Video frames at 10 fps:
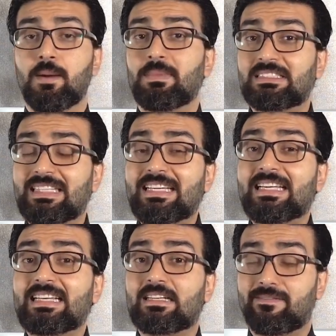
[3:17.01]

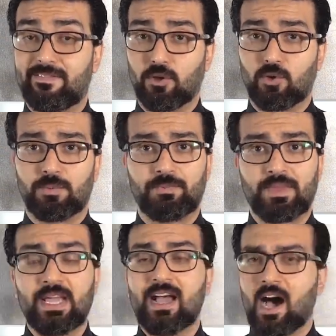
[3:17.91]
Maintaining flow.
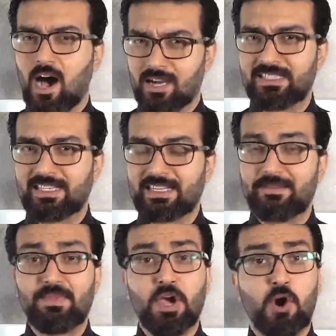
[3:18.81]
Ideally,